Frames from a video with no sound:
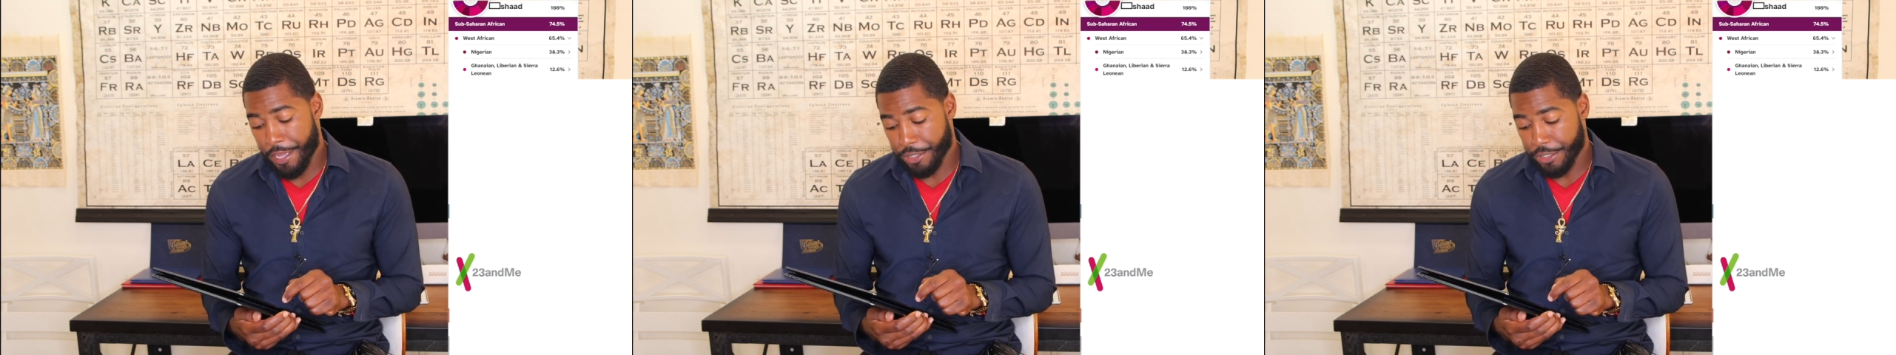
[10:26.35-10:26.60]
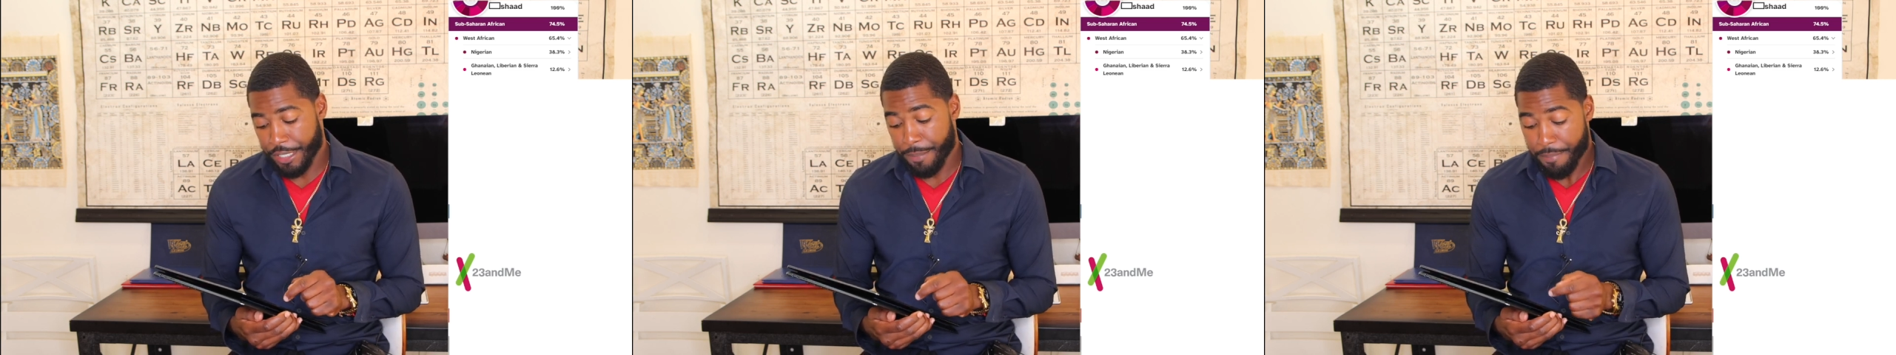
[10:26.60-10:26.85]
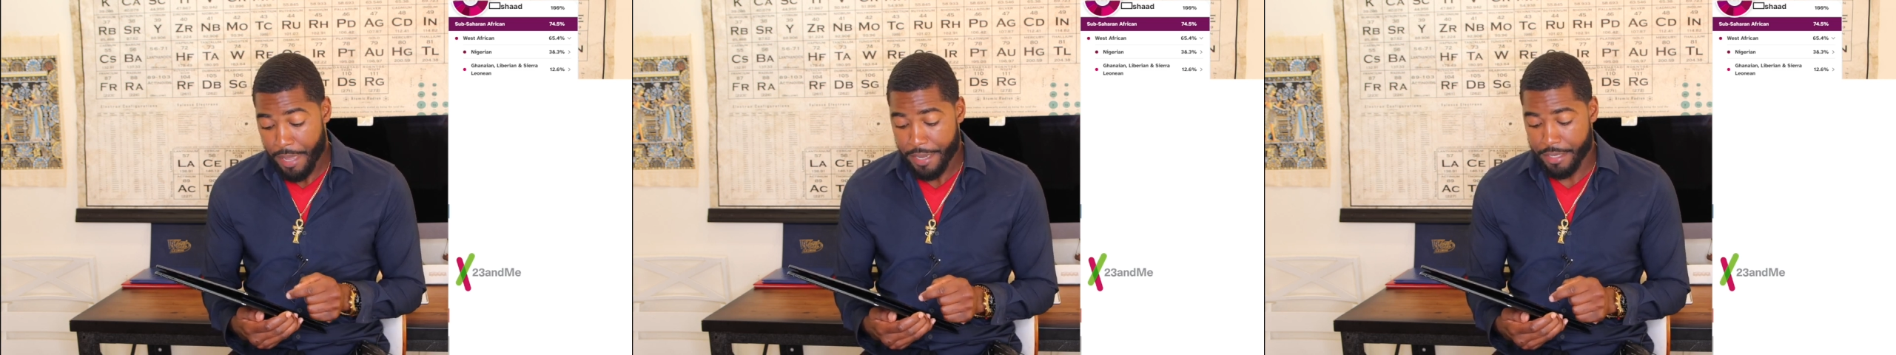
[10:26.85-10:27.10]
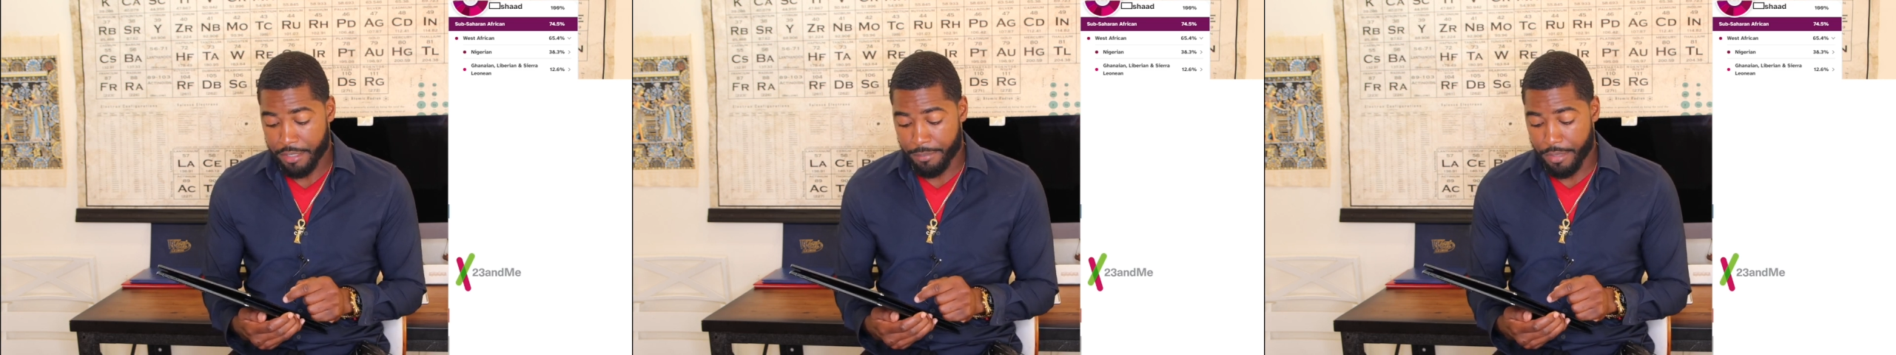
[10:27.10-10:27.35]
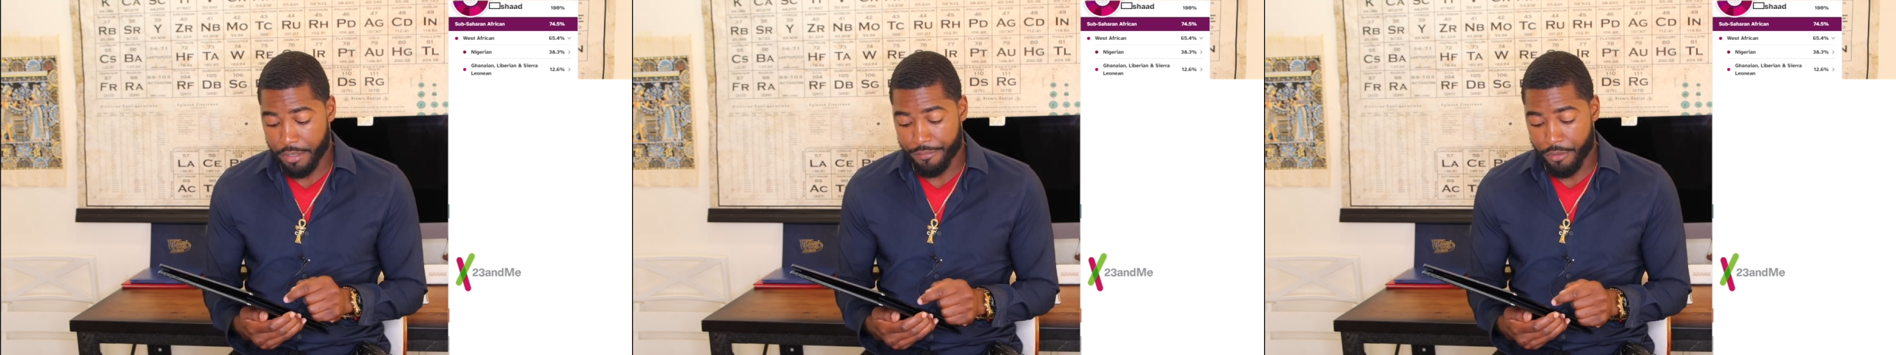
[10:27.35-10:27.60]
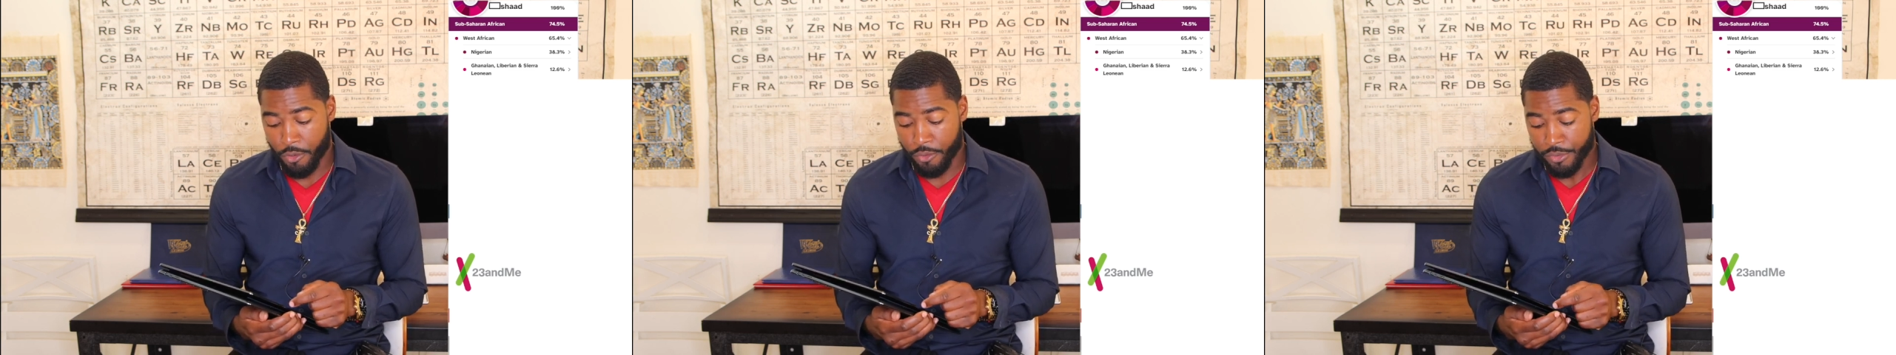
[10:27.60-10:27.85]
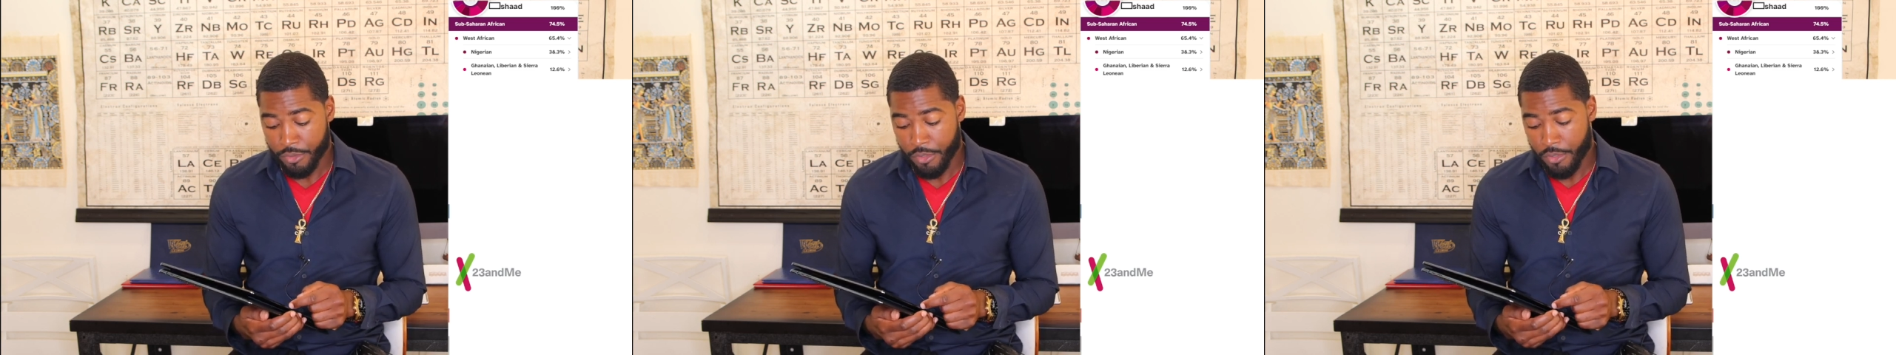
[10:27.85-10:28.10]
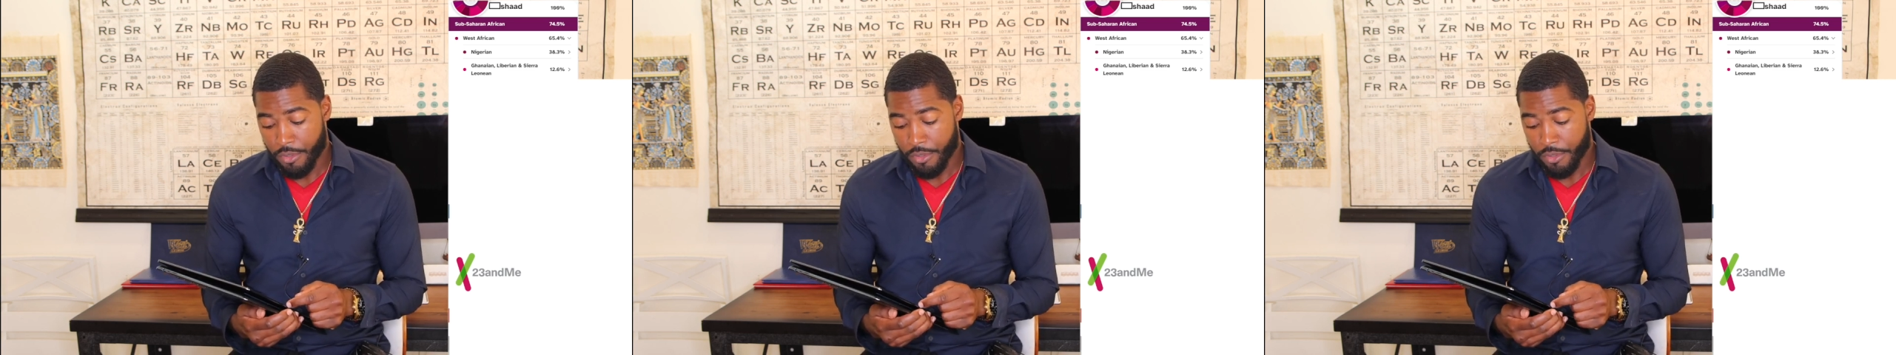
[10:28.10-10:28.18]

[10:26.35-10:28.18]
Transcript: ethnic makeup of those